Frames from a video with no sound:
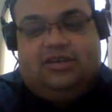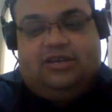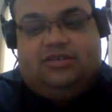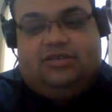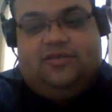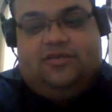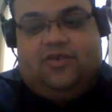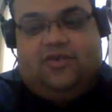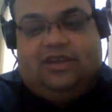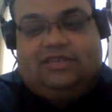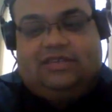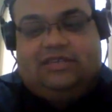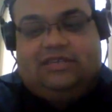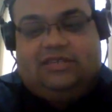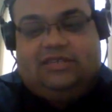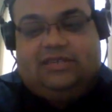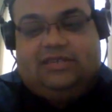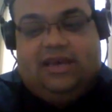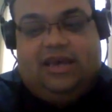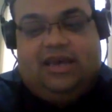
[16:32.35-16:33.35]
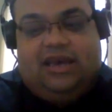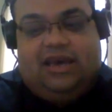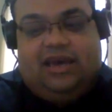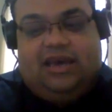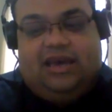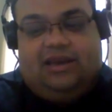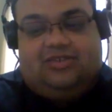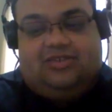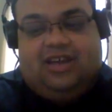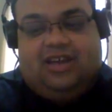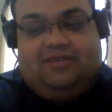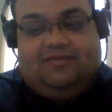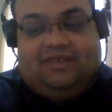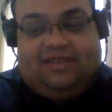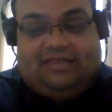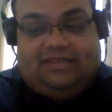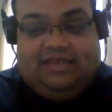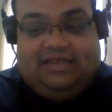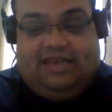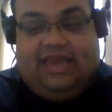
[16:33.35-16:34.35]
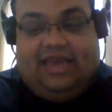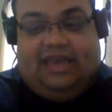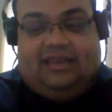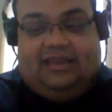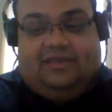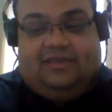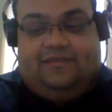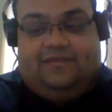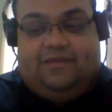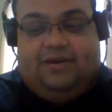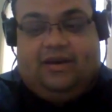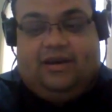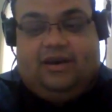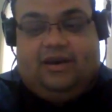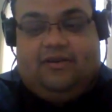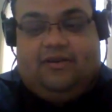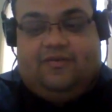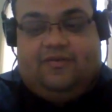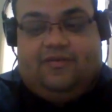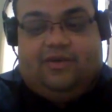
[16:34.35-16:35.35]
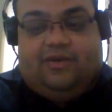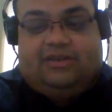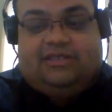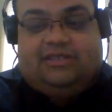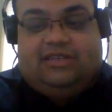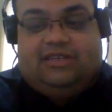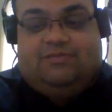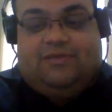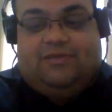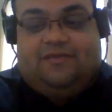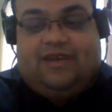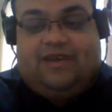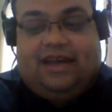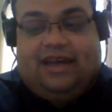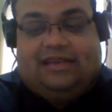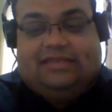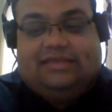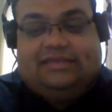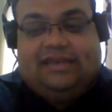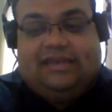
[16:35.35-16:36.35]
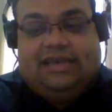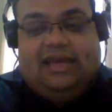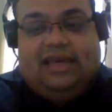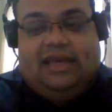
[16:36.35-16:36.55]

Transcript: So, for instance, Java C8, of course, it provides